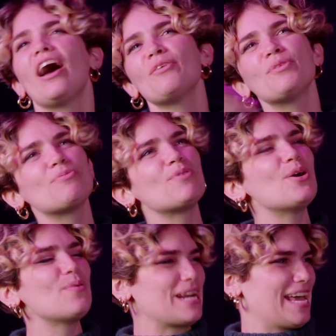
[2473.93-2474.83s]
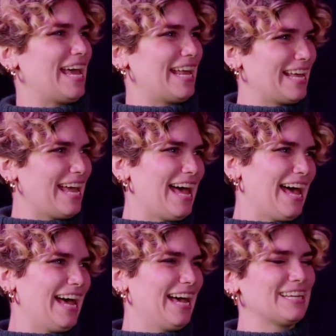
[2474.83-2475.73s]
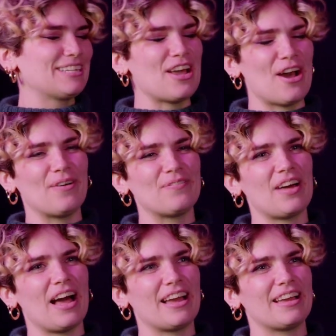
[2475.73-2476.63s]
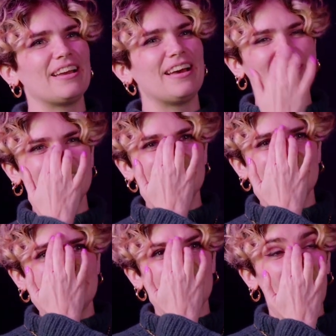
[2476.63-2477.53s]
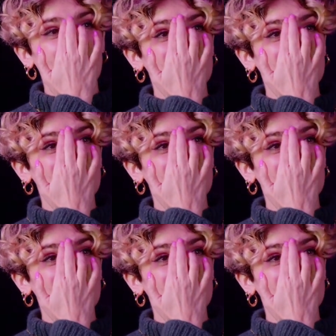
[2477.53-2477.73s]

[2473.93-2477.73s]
It would ruin it, yeah. No, I would